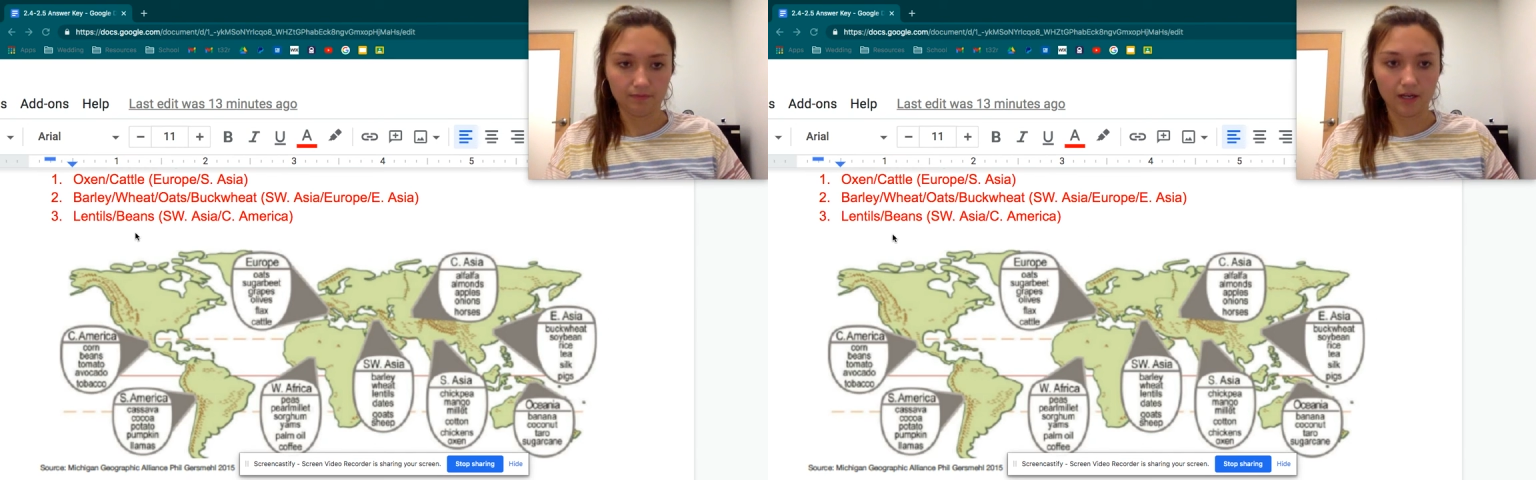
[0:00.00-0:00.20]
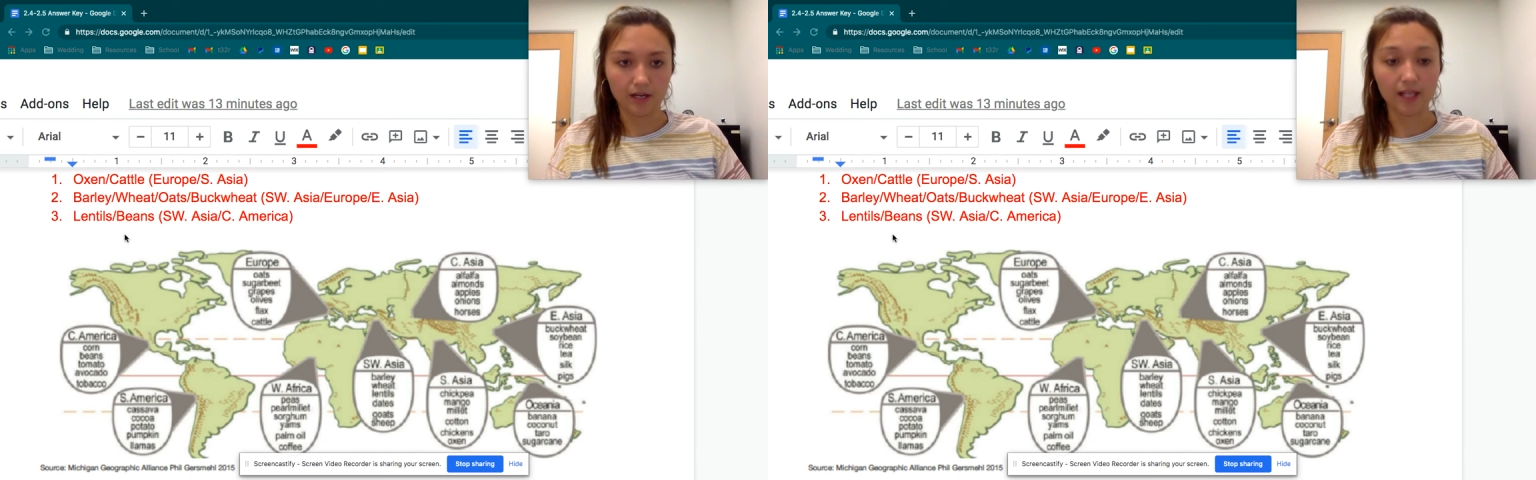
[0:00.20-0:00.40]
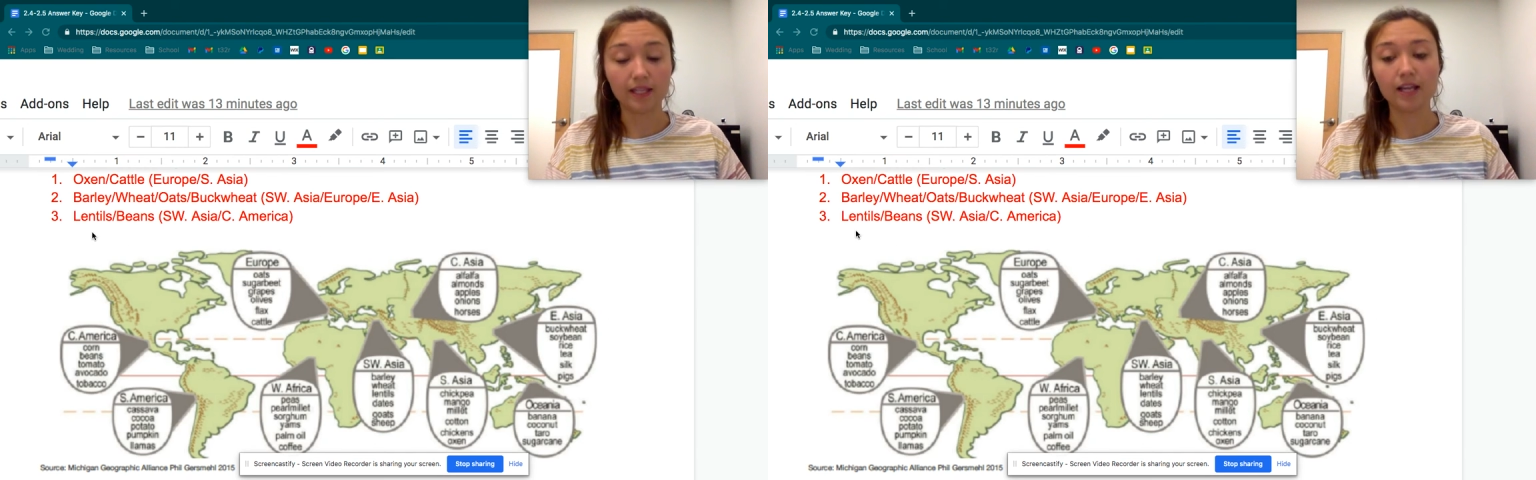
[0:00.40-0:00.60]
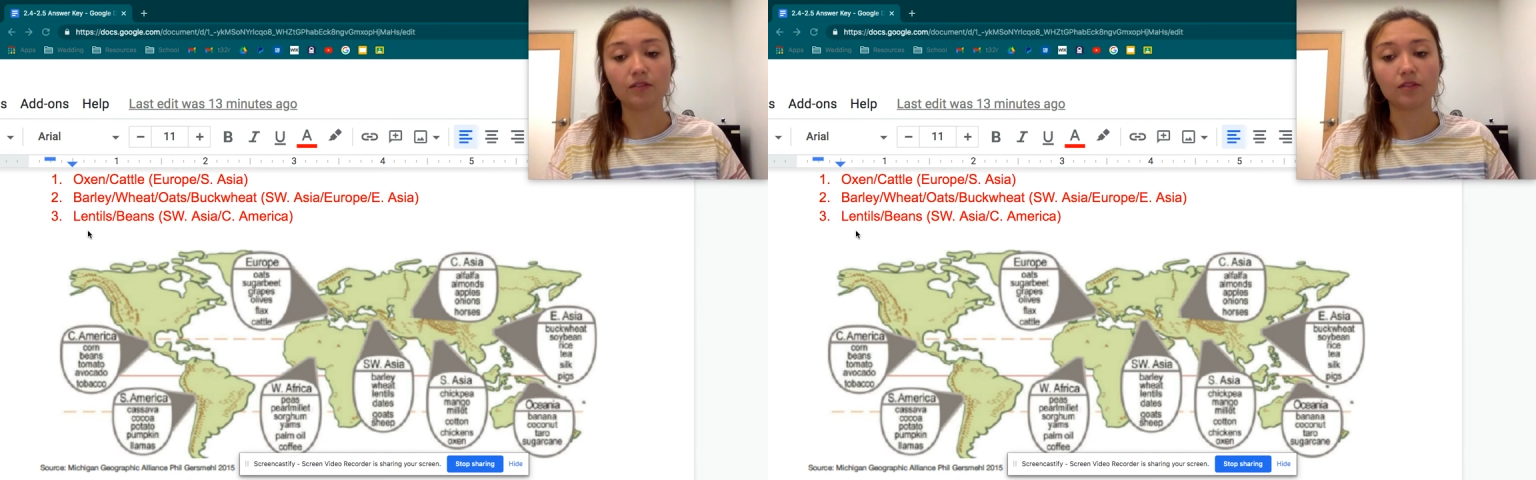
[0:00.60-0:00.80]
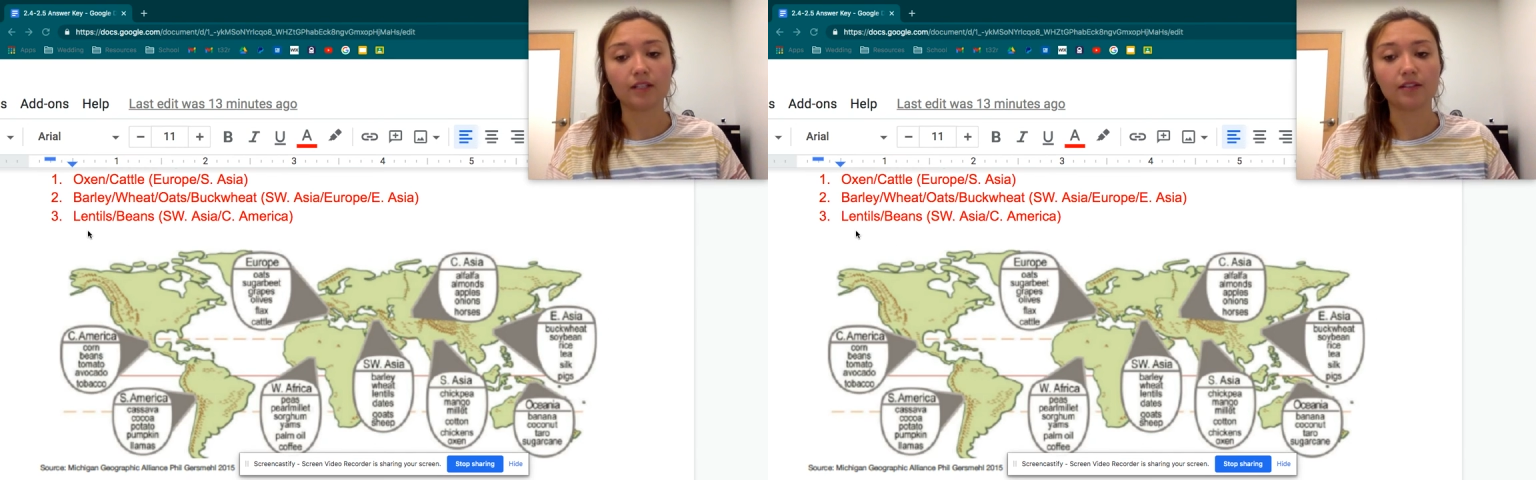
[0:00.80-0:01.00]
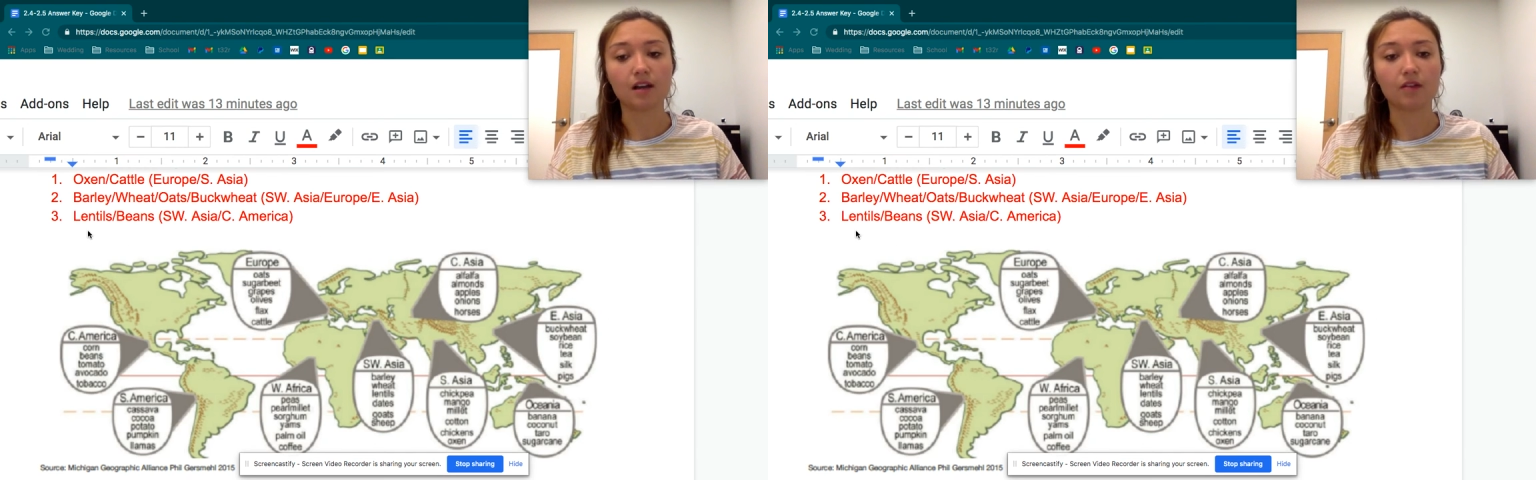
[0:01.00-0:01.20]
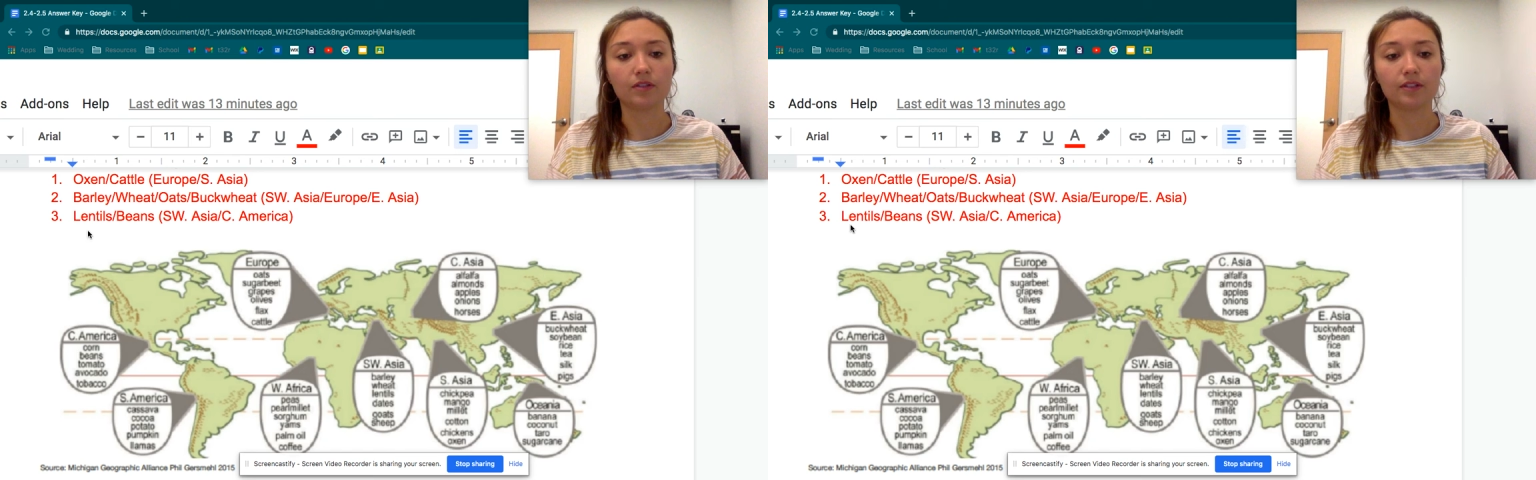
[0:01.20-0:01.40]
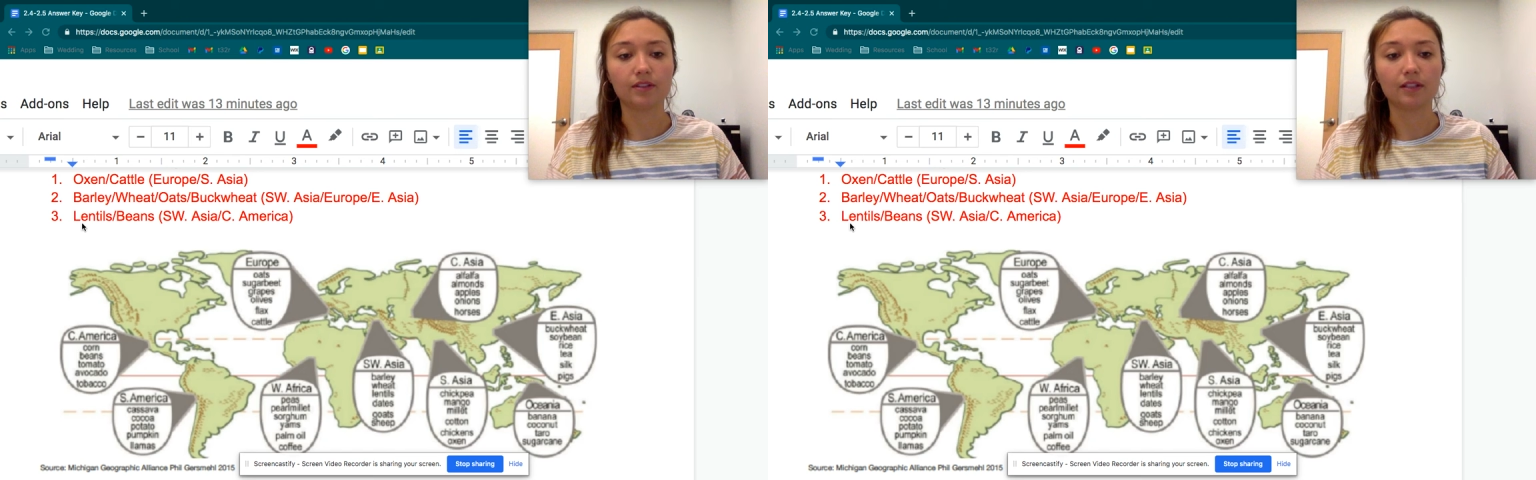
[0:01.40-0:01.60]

All right, and last one I saw was